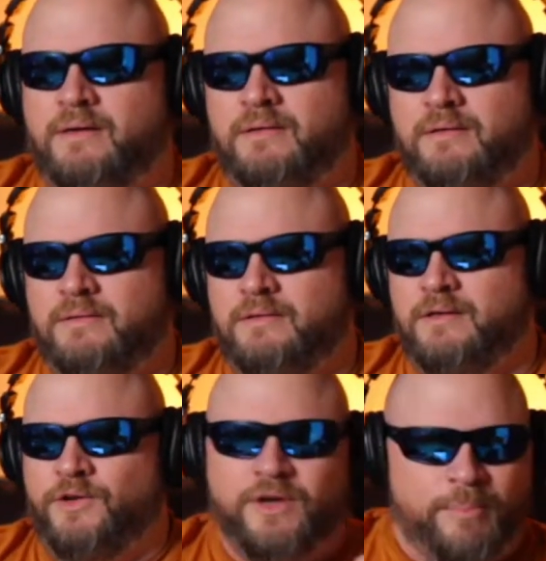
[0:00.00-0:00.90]
You
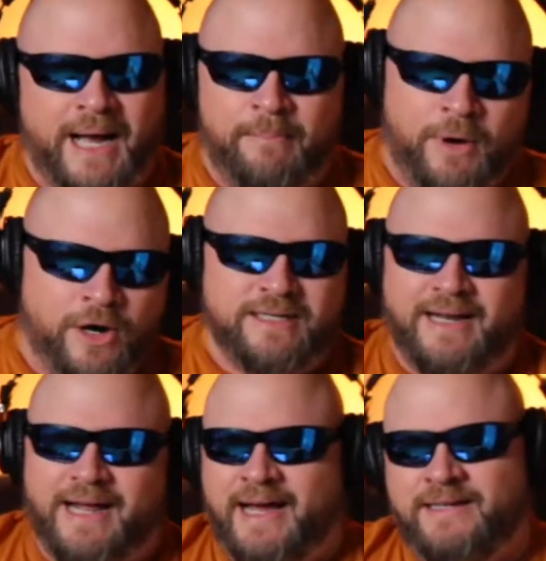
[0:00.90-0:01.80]
can buy
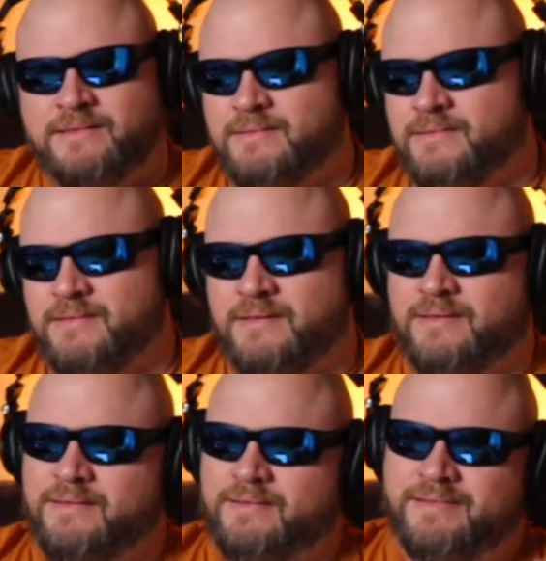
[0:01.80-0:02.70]
merchandise.
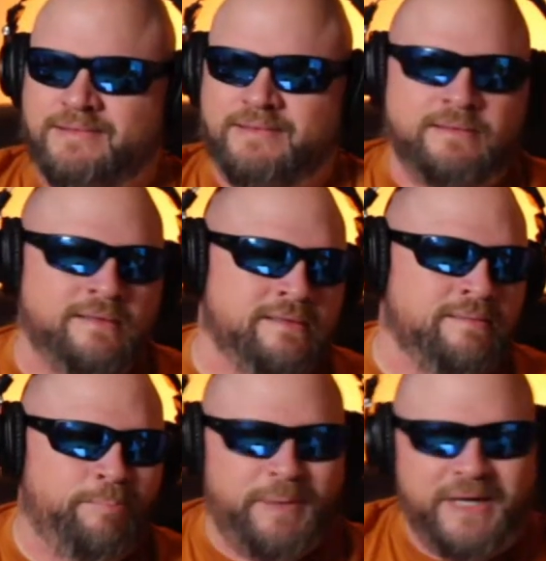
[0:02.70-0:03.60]

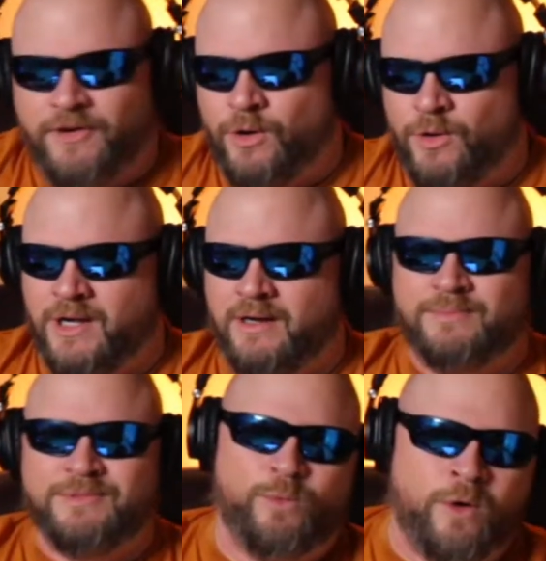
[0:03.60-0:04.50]
Bevo comes
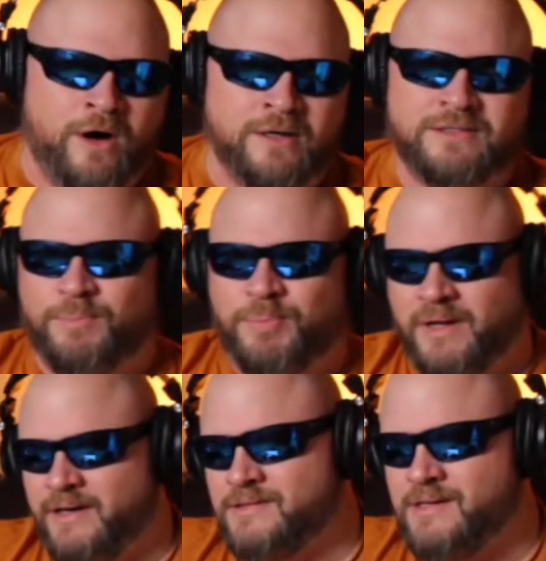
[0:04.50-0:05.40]
and walks. The
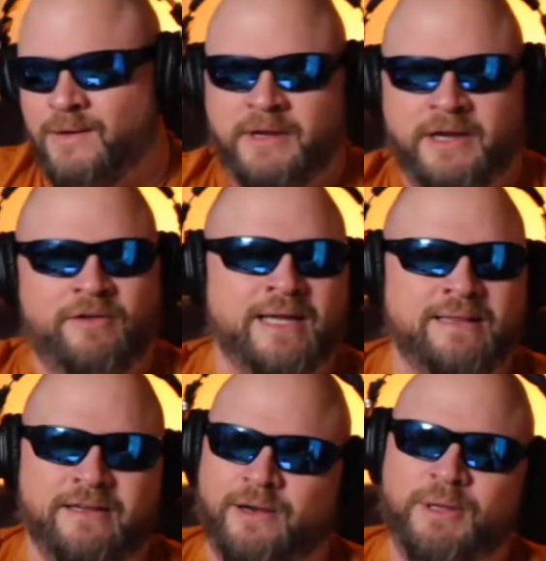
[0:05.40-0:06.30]
players come in right
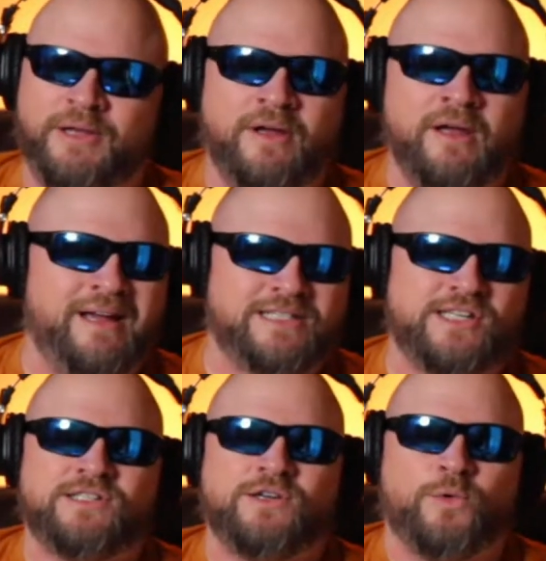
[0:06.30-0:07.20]
there at Bevo. It's
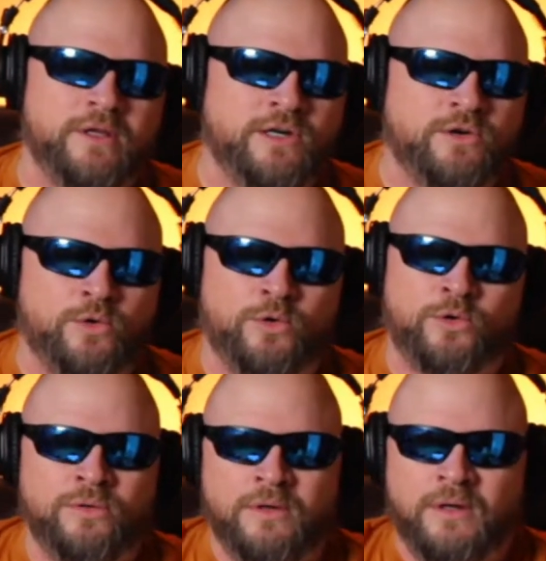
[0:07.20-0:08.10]
just a really
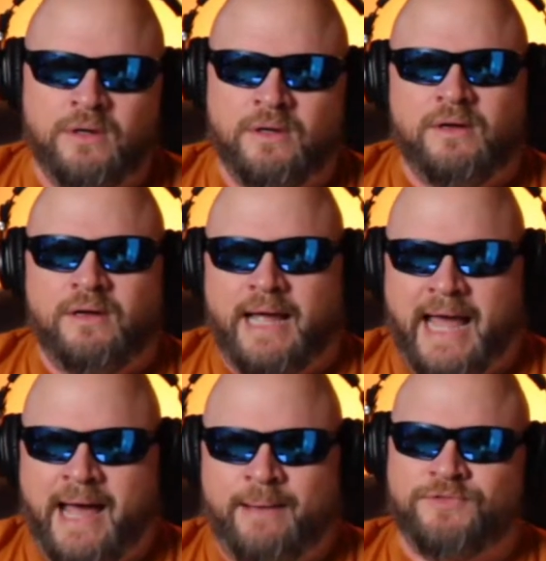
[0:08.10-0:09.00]
cool
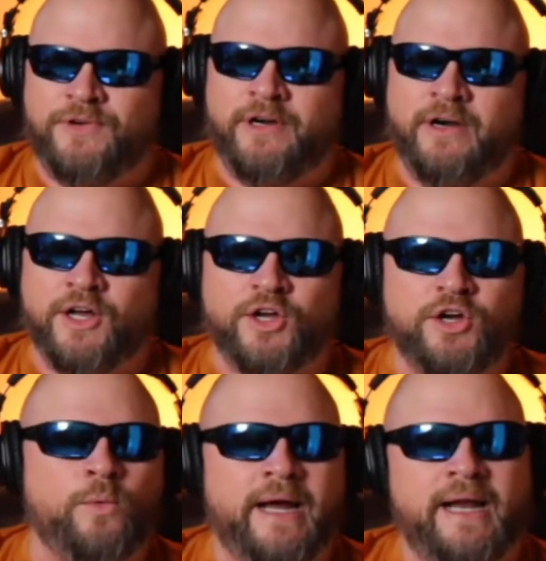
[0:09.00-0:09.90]
atmosphere and a good
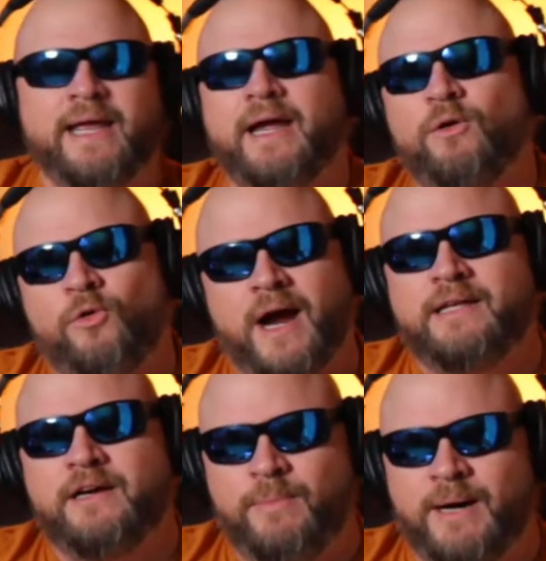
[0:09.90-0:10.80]
way to get right
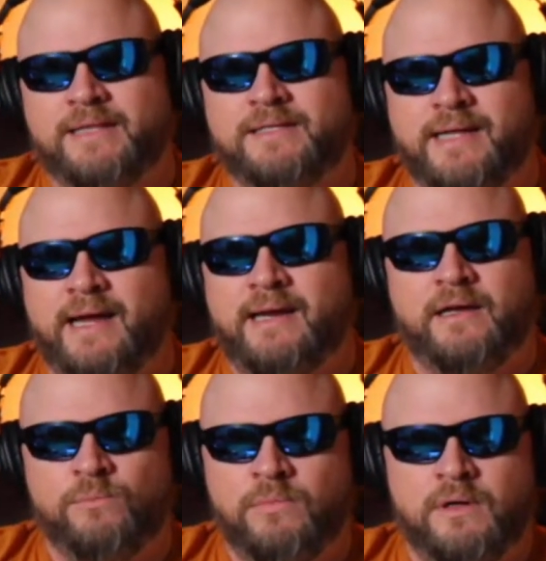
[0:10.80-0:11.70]
there by the
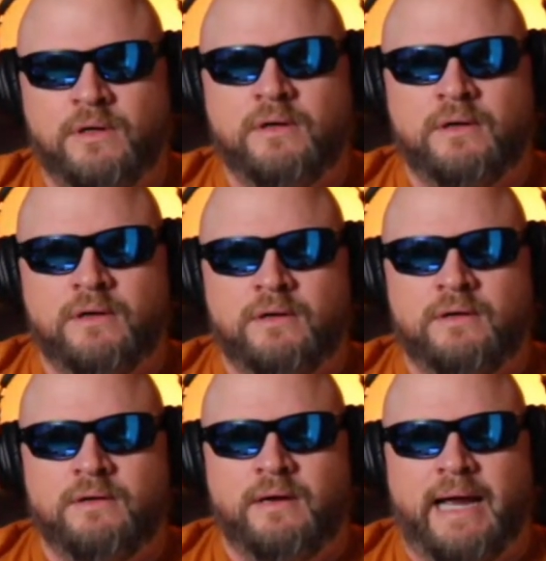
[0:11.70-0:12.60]
stadium
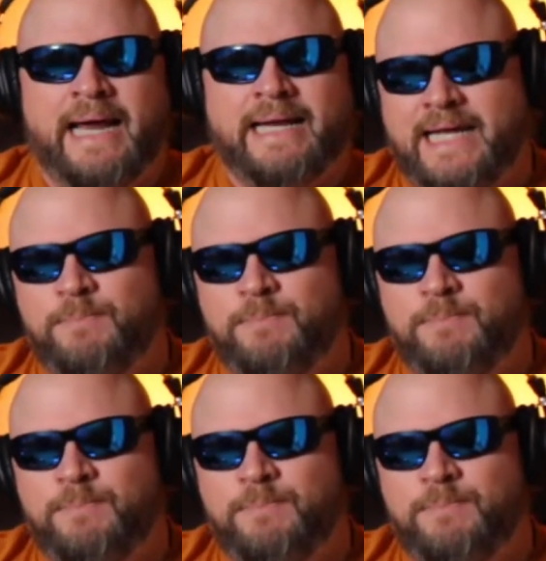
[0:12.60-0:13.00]
and keep you